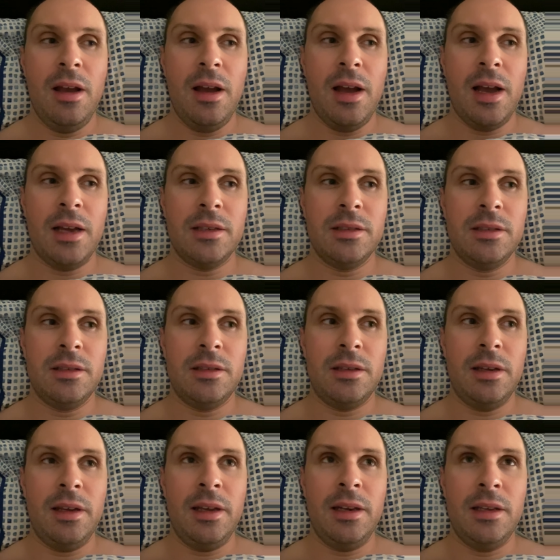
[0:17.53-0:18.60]
And
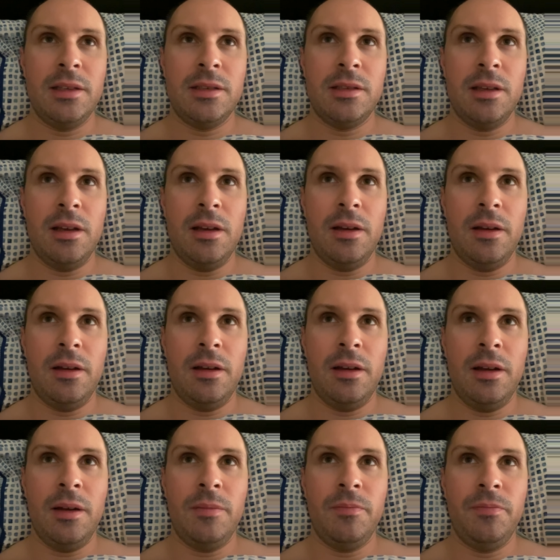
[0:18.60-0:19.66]
it is that
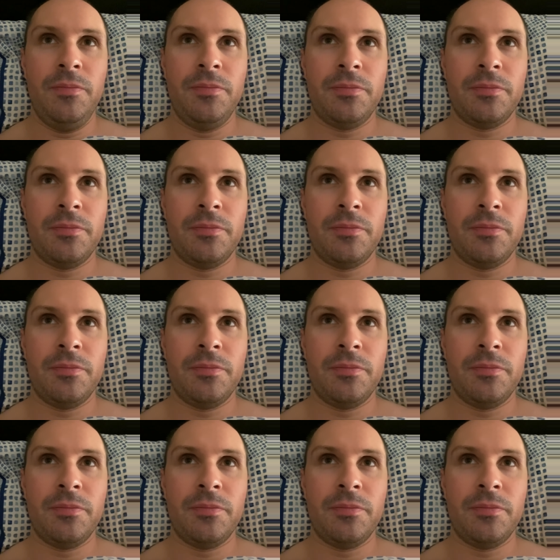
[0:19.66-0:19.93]
um,